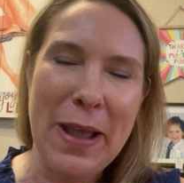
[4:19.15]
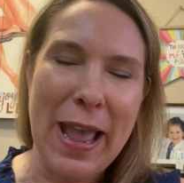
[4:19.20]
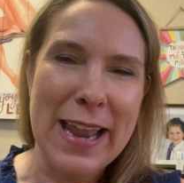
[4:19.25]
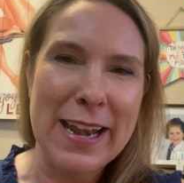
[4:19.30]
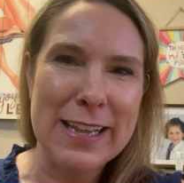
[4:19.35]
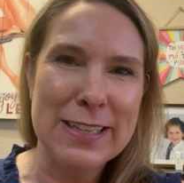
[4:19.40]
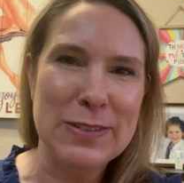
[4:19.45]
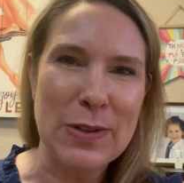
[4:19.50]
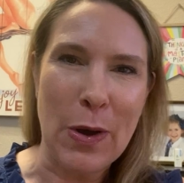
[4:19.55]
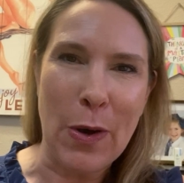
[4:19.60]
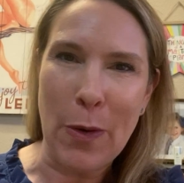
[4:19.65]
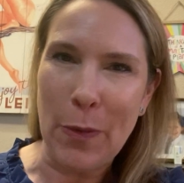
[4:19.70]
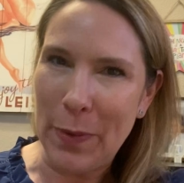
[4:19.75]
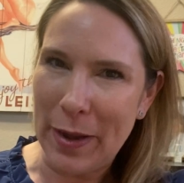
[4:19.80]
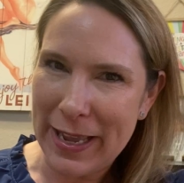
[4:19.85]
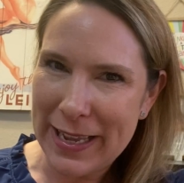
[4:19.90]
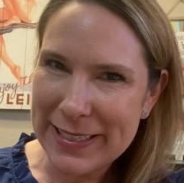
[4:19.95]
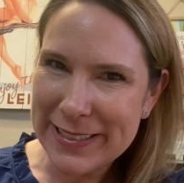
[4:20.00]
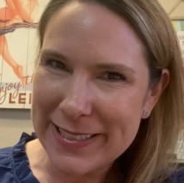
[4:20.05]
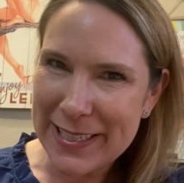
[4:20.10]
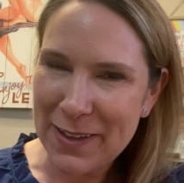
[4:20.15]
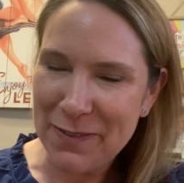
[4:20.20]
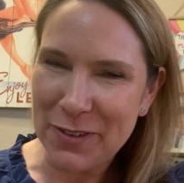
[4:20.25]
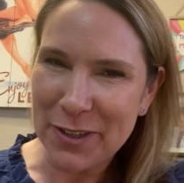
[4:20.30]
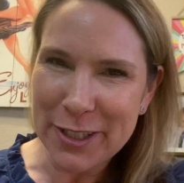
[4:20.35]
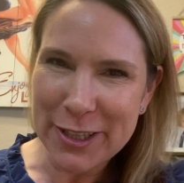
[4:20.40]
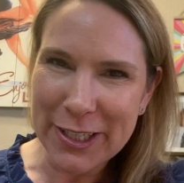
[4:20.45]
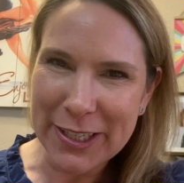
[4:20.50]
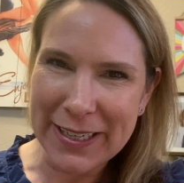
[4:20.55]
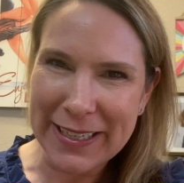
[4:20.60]
And as always, if
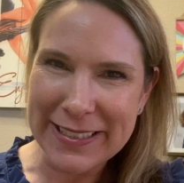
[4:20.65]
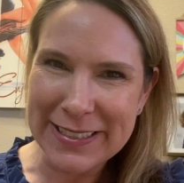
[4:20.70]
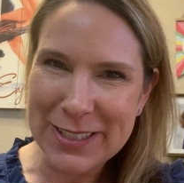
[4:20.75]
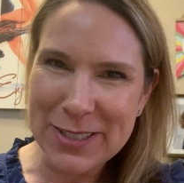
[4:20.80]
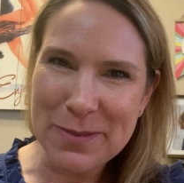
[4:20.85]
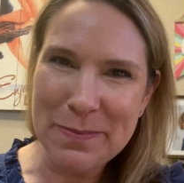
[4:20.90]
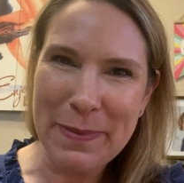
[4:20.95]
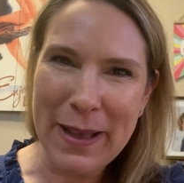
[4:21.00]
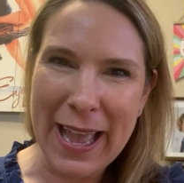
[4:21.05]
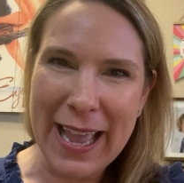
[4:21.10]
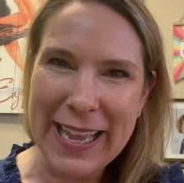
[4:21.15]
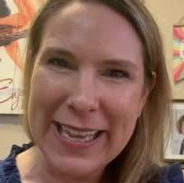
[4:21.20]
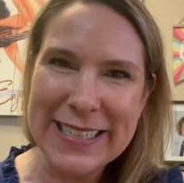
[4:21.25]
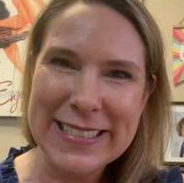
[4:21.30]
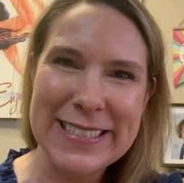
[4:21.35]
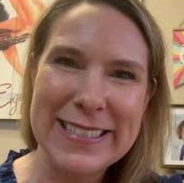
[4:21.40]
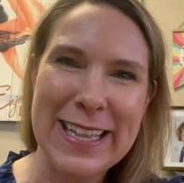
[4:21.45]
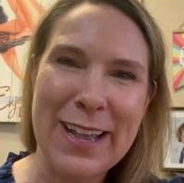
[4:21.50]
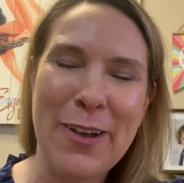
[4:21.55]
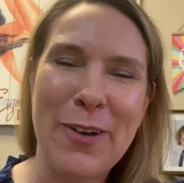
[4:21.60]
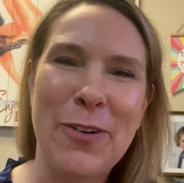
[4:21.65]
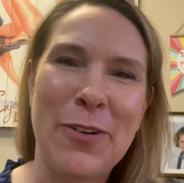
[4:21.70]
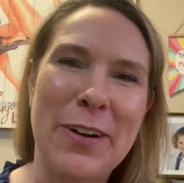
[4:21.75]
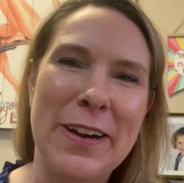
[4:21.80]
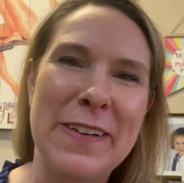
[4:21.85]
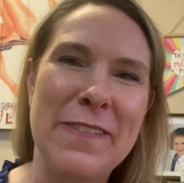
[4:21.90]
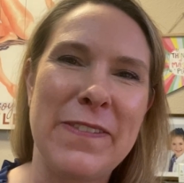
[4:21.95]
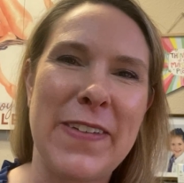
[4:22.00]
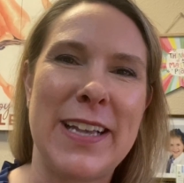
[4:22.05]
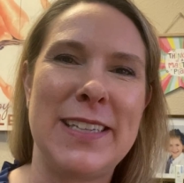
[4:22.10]
you're looking to buy, sell, or
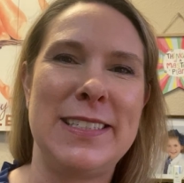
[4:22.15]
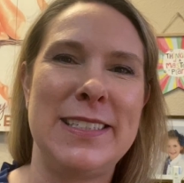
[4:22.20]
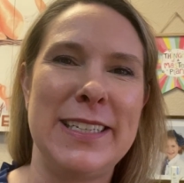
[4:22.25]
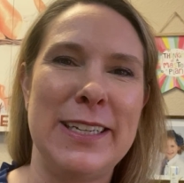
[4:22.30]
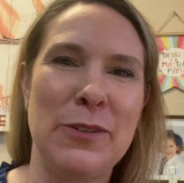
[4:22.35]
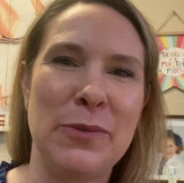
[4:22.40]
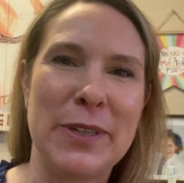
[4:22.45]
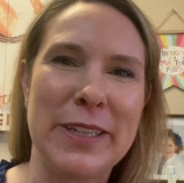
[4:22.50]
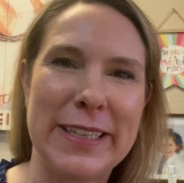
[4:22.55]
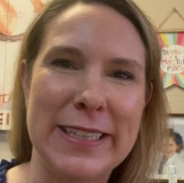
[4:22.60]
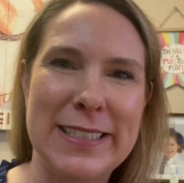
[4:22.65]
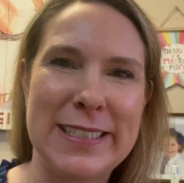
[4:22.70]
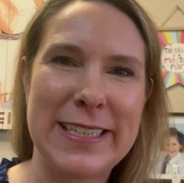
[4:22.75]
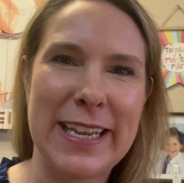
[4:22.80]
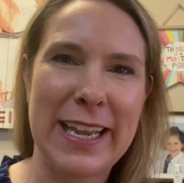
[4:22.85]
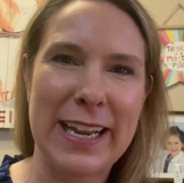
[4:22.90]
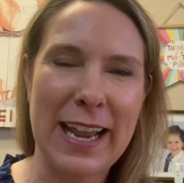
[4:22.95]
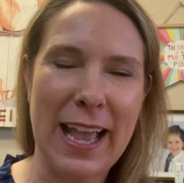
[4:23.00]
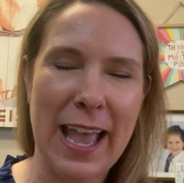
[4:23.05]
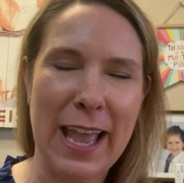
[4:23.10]
invest in real estate,